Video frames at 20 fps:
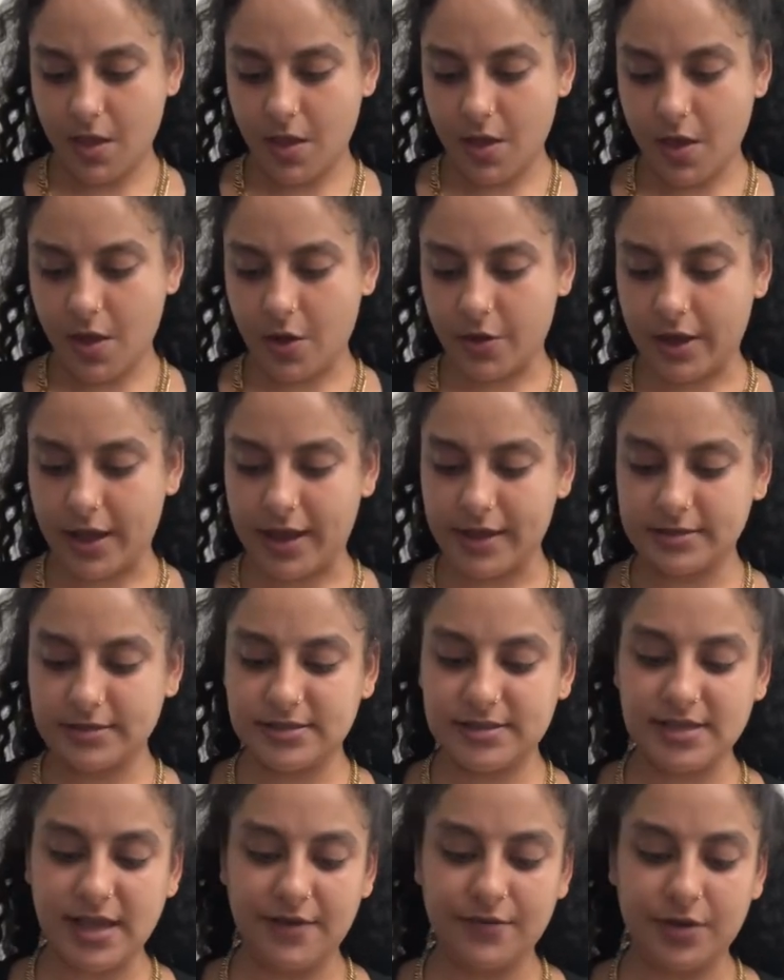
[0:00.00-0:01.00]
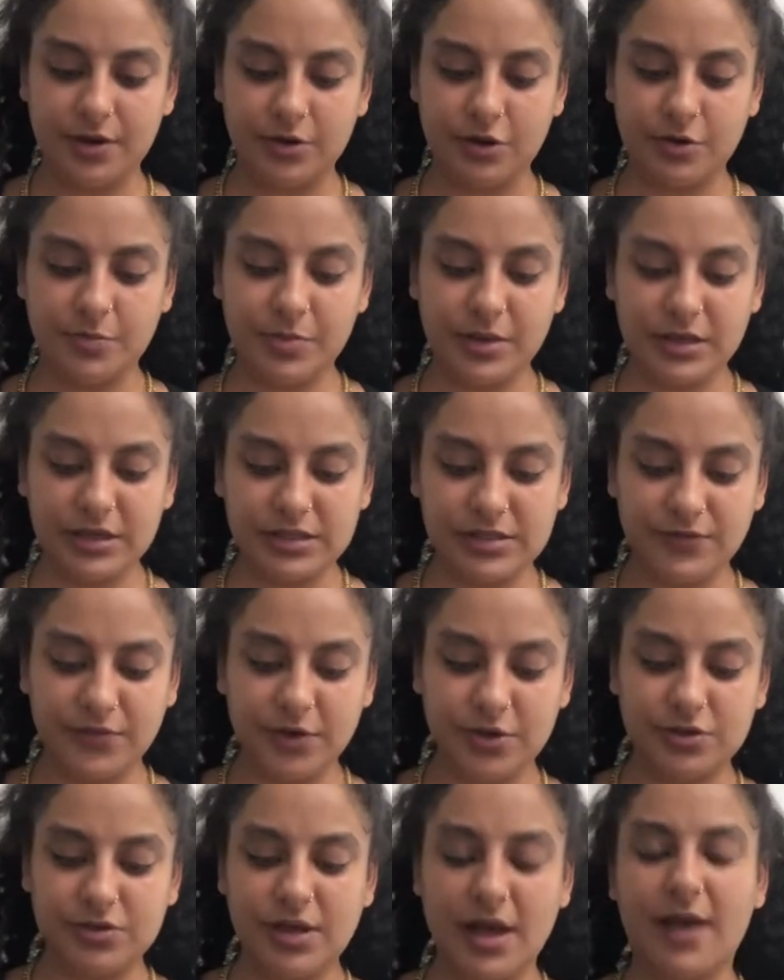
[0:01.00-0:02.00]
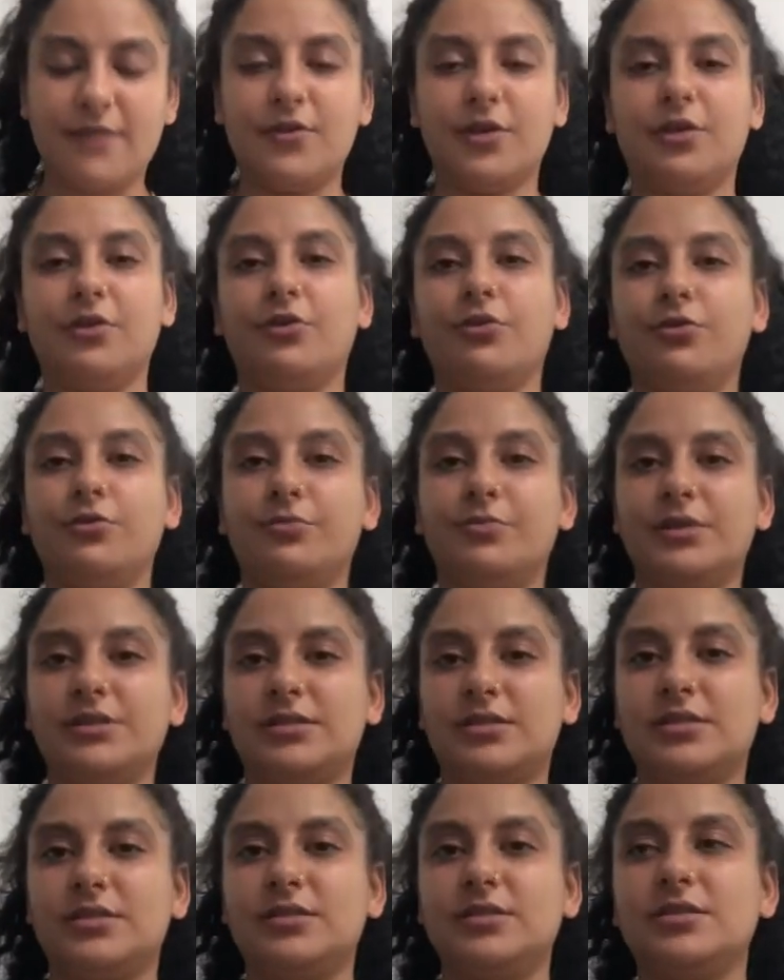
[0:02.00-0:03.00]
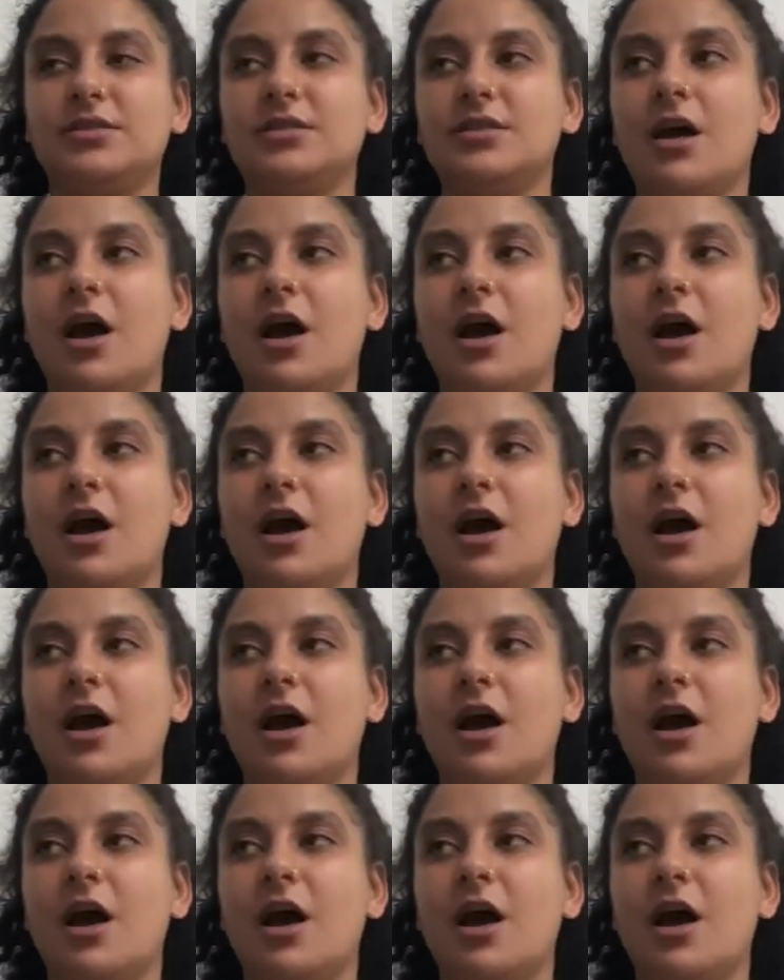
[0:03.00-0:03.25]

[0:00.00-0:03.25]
Okay, 7. Your biggest fear is having your own business.